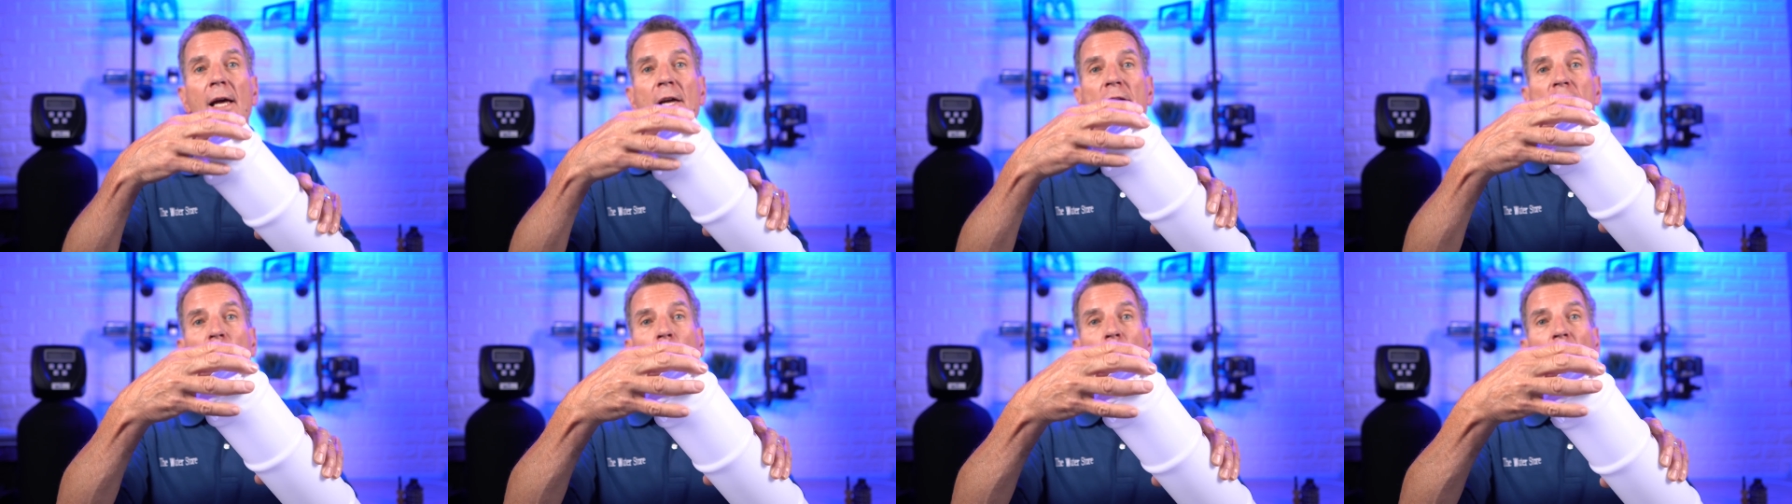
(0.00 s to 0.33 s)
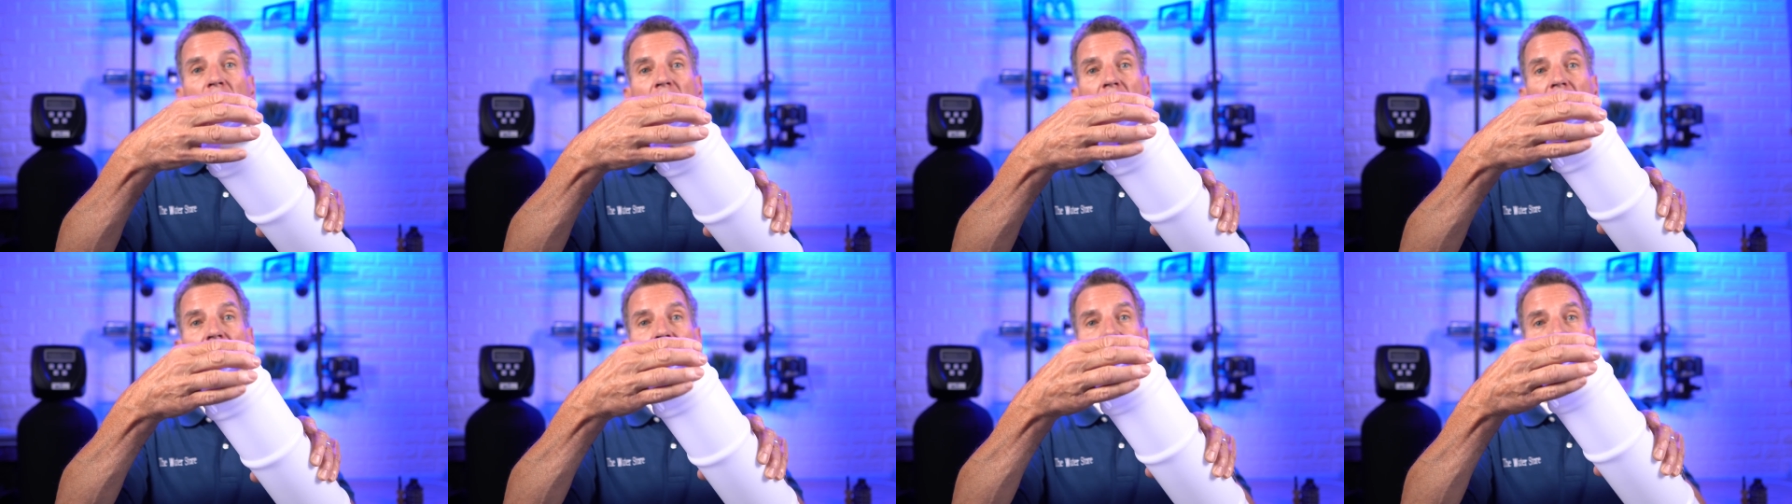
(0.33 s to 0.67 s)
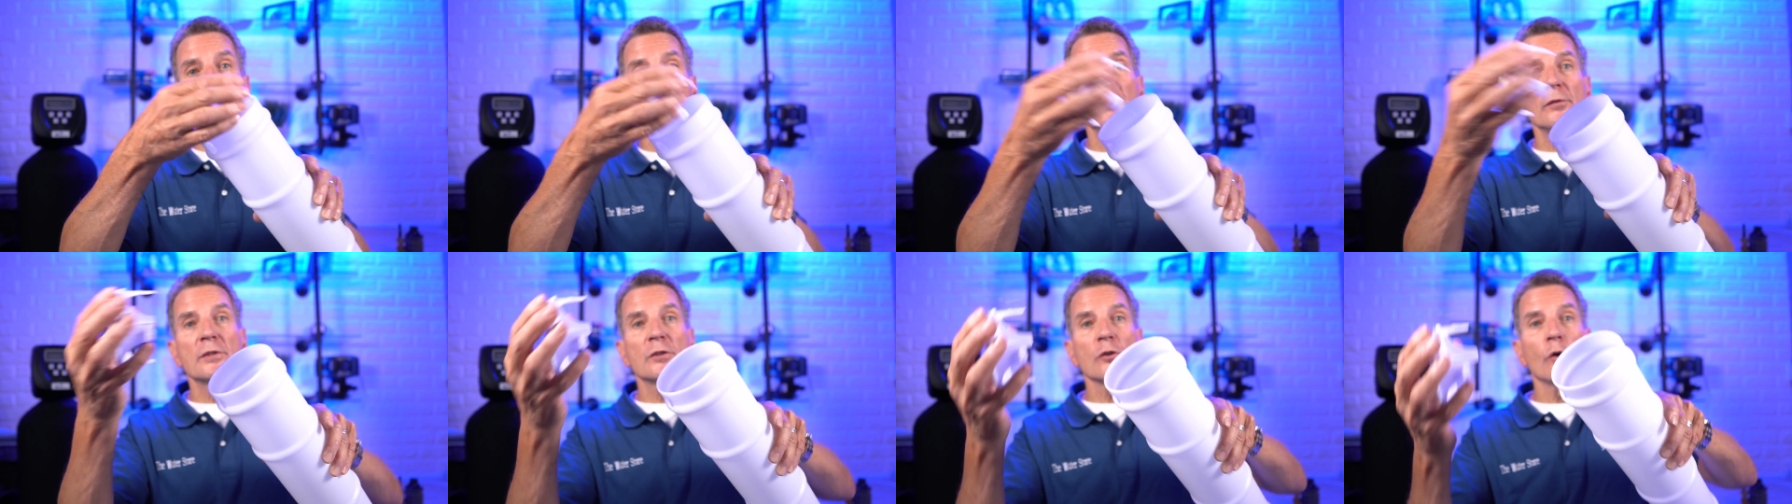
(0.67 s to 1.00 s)
So what you need to
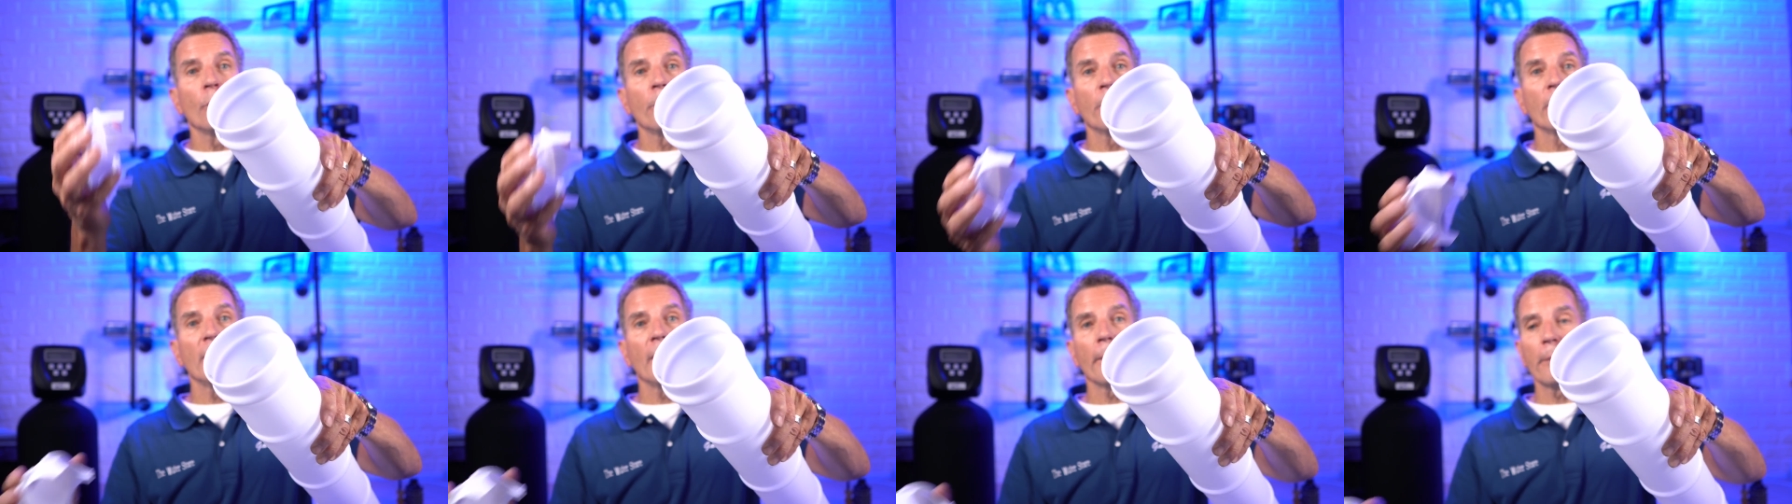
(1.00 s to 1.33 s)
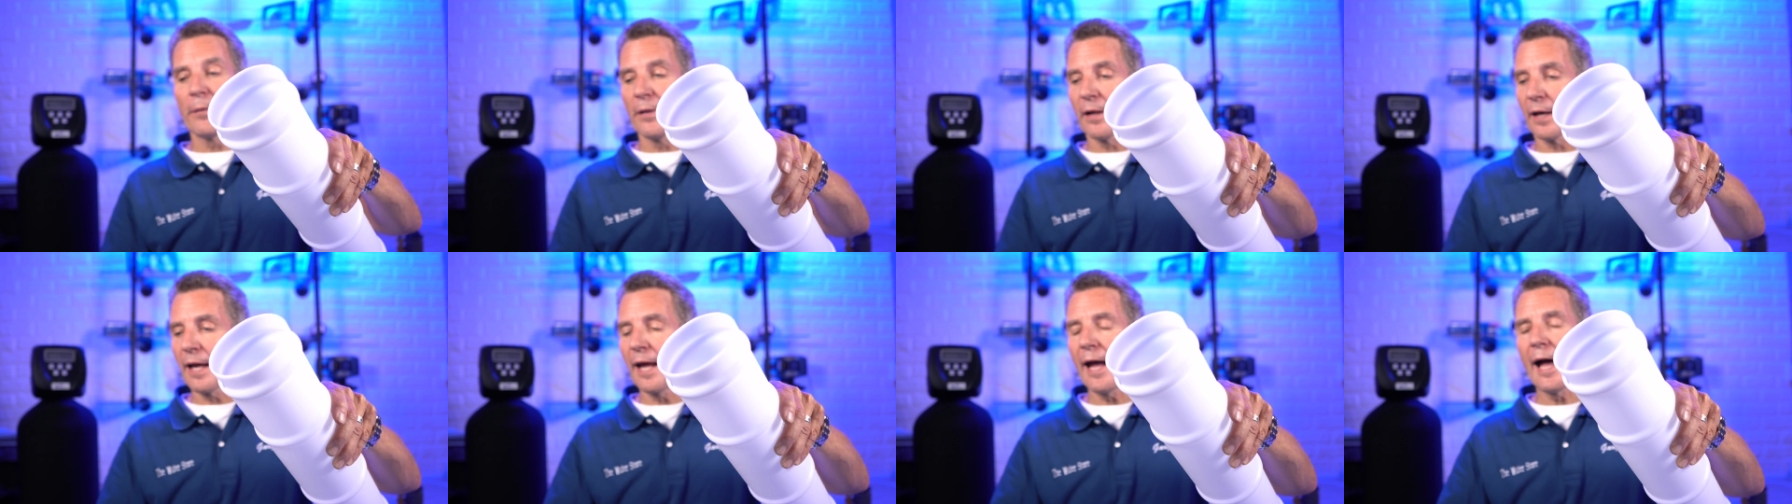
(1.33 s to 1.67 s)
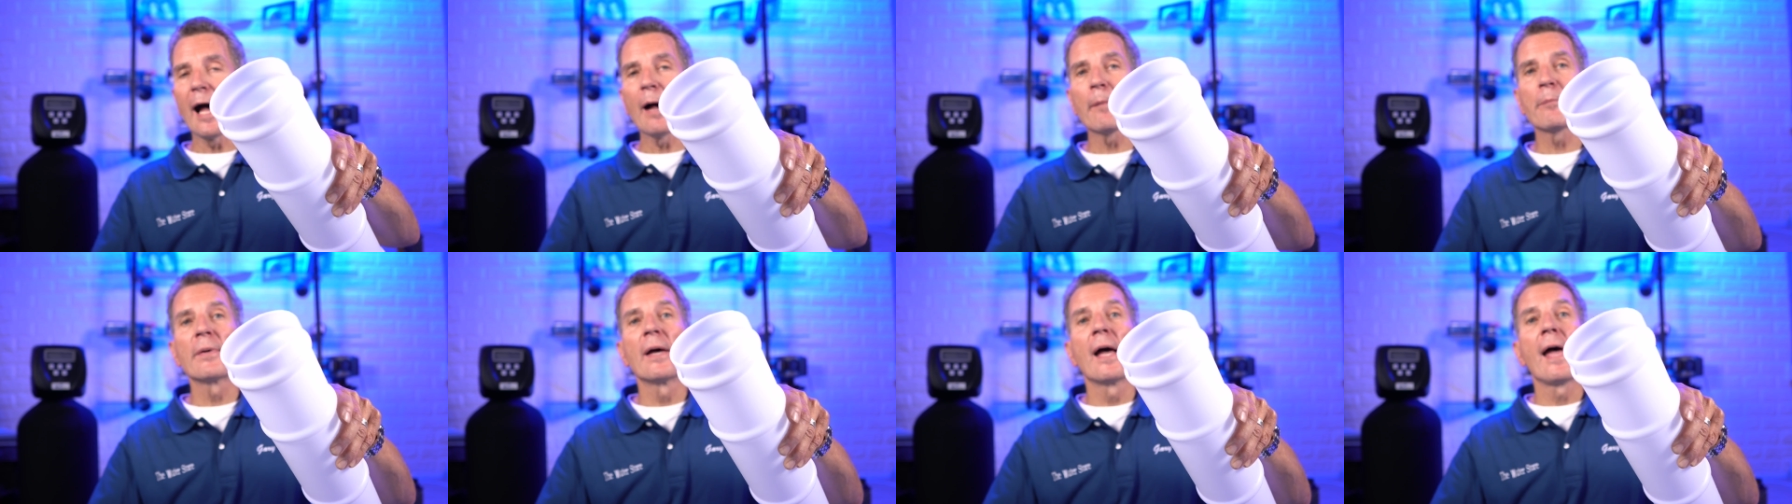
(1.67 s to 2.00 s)
do is open up the
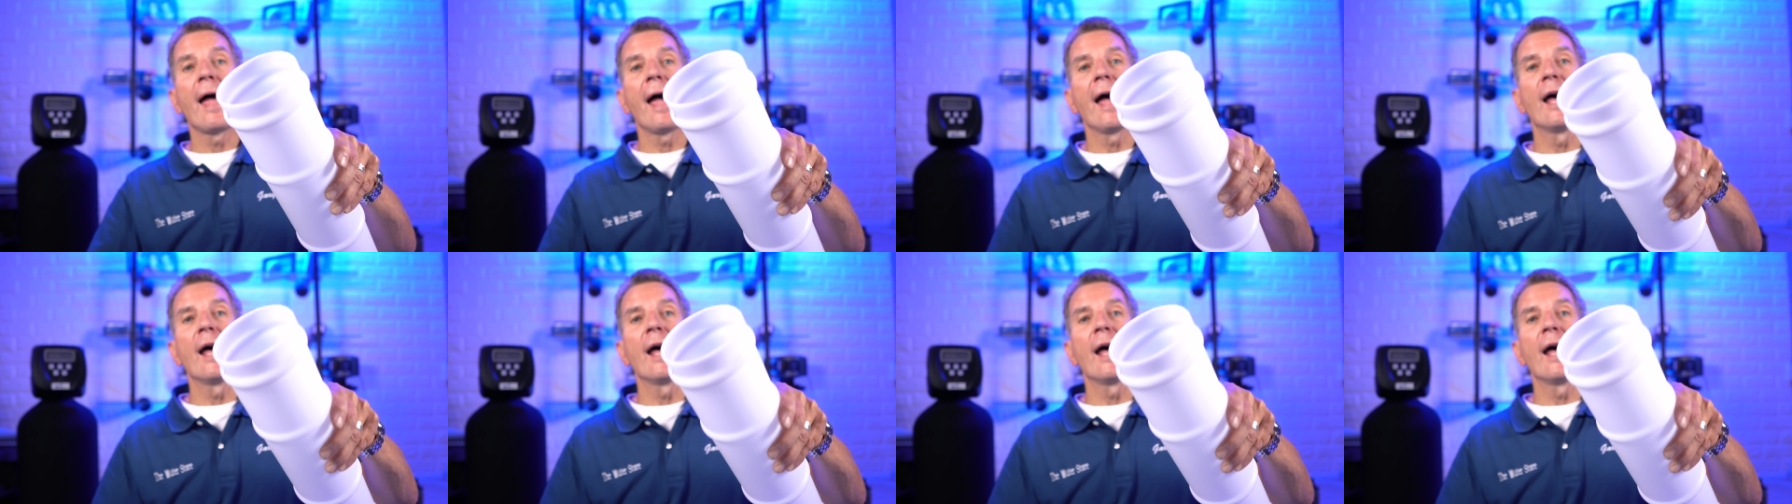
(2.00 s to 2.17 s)
cap